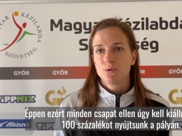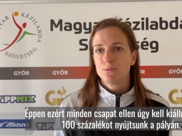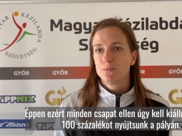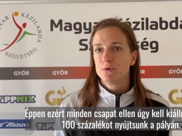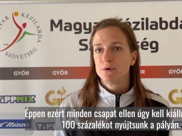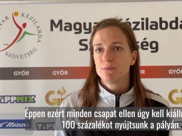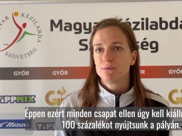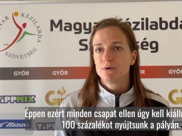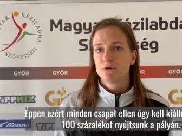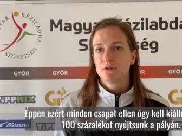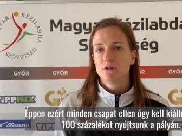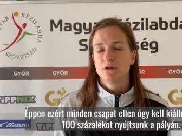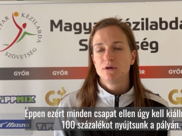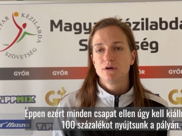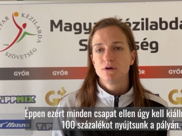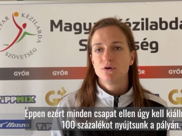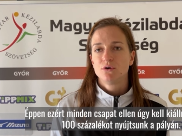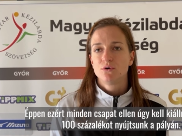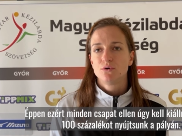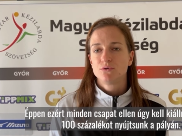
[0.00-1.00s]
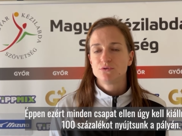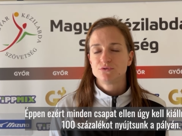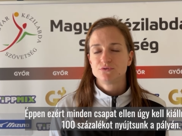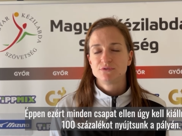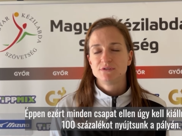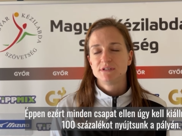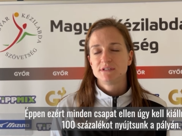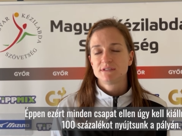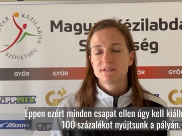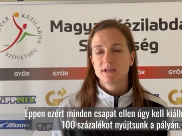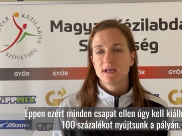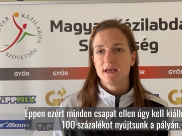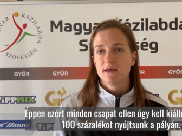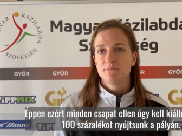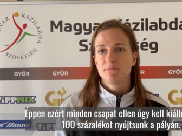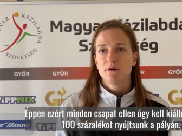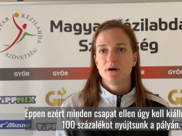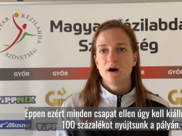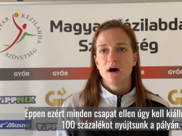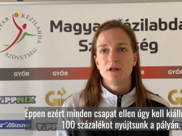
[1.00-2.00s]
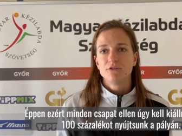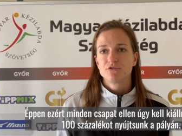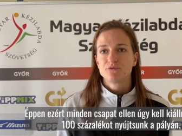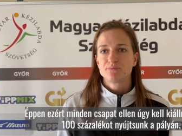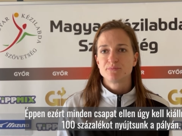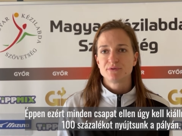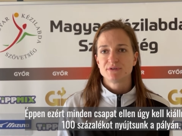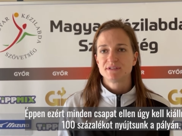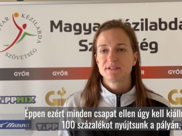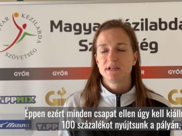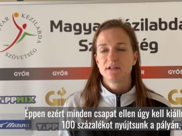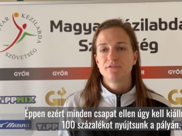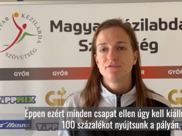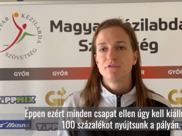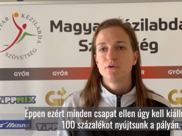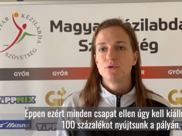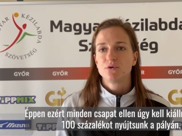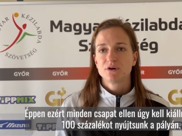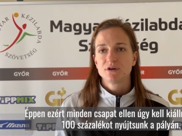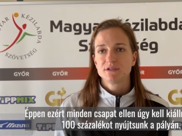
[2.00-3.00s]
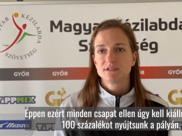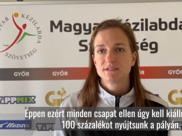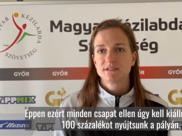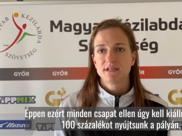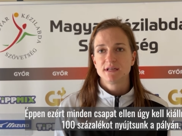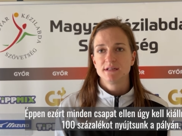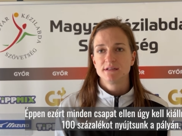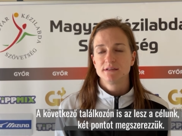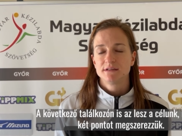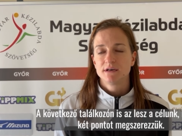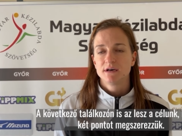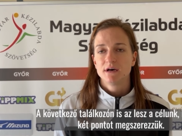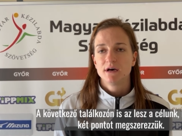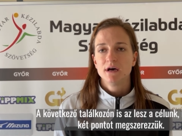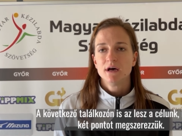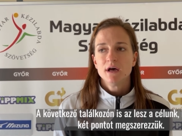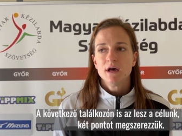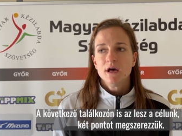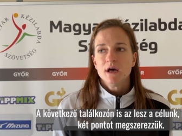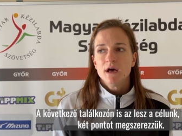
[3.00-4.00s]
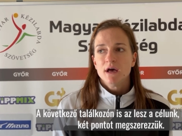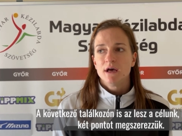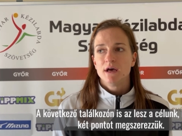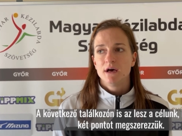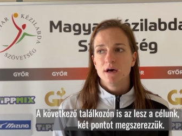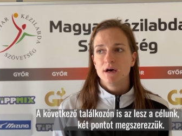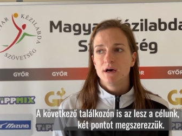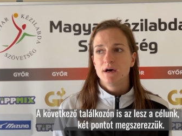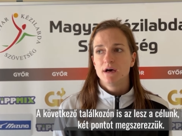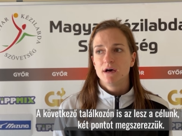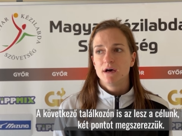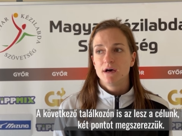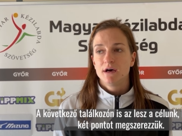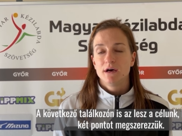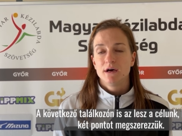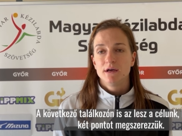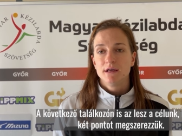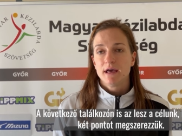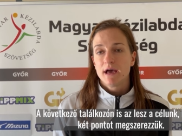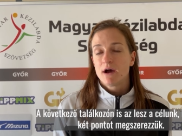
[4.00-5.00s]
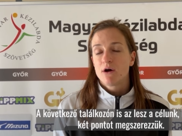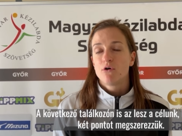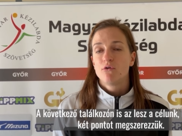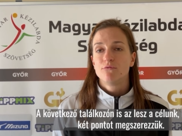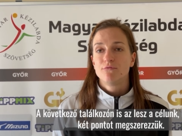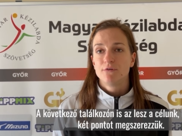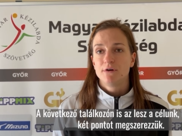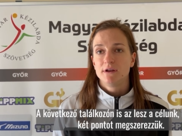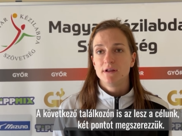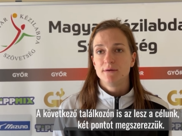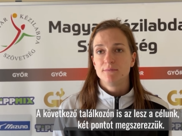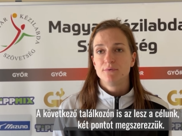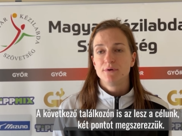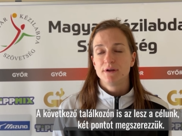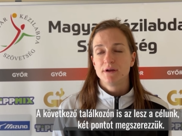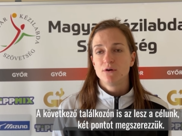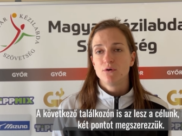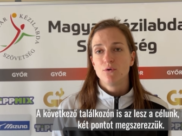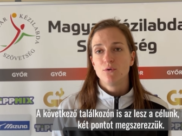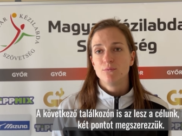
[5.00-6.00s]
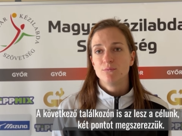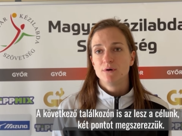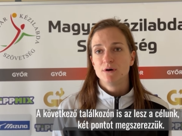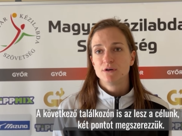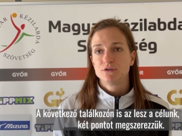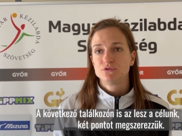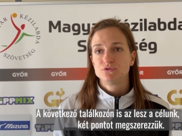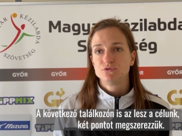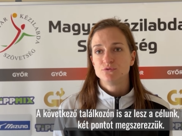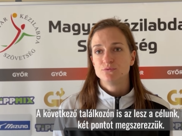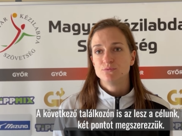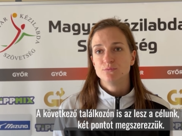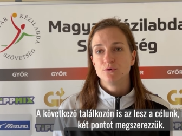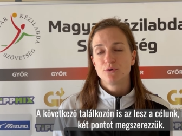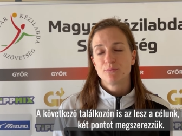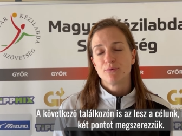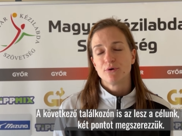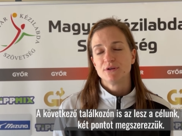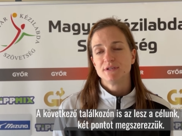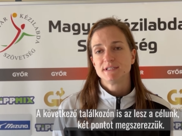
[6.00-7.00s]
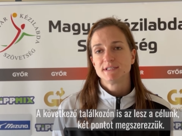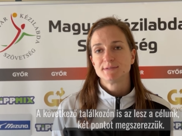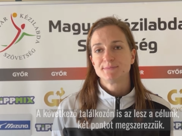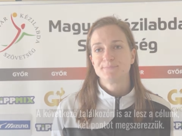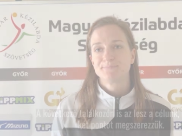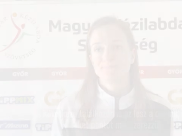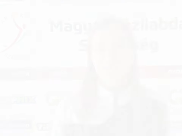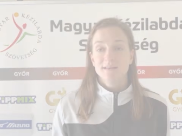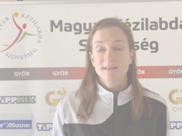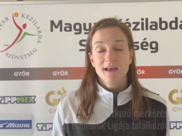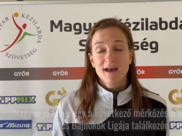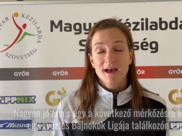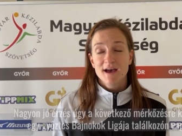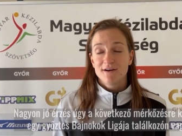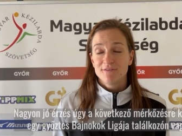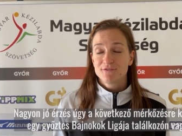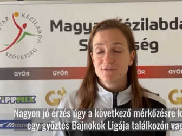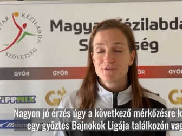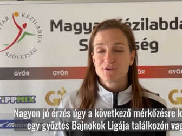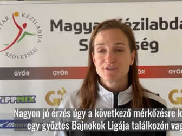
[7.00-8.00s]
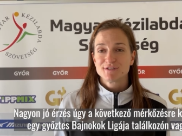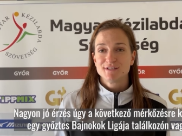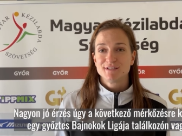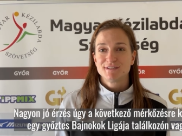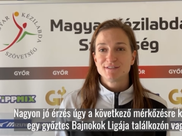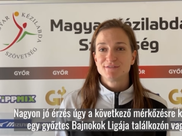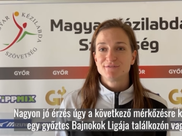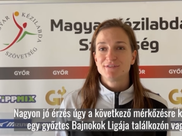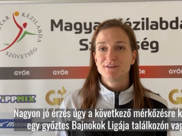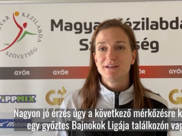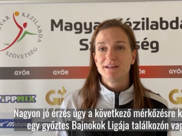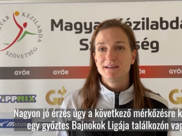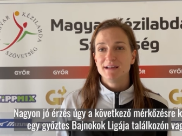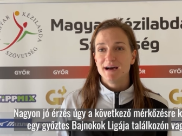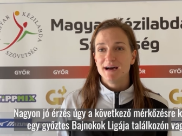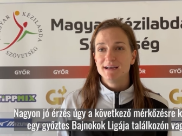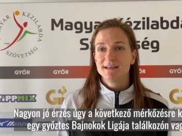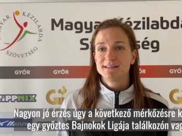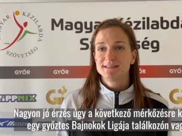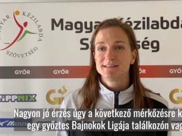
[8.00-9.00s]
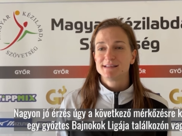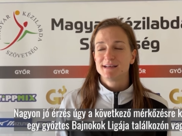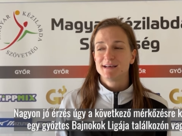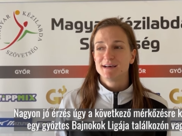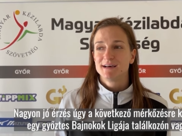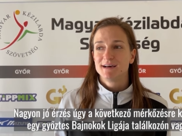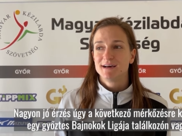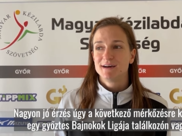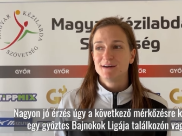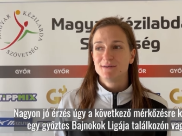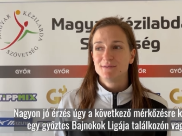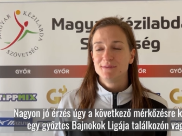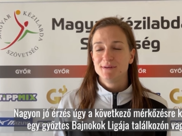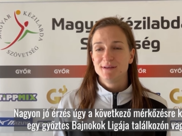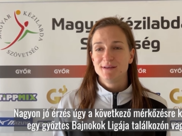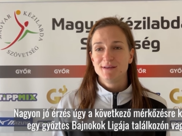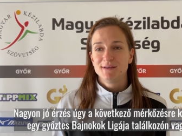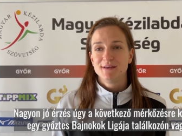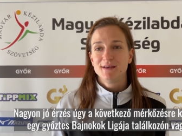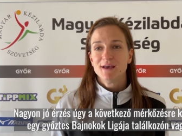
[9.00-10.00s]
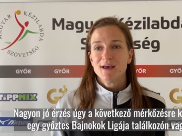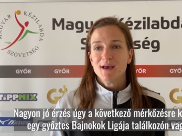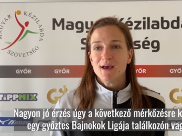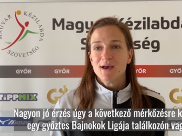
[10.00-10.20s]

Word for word: we will uh, go to this game 100% focused and uh, yeah, hopefully bring home two more points. Yeah, of course, it's really nice. Uh, we